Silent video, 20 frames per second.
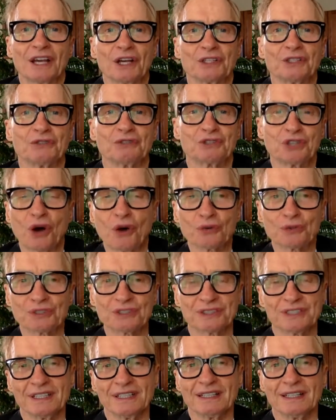You
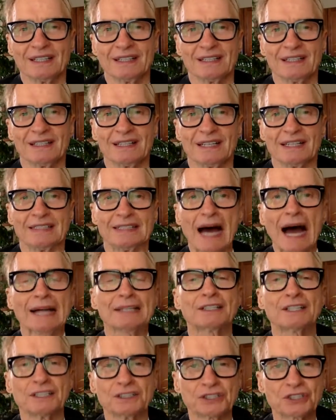don't
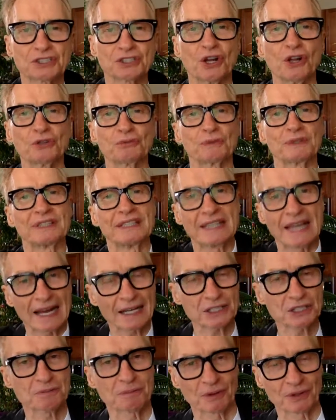not consult with the
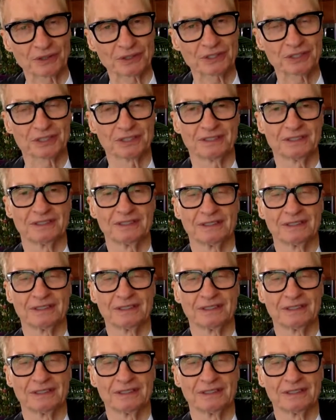experts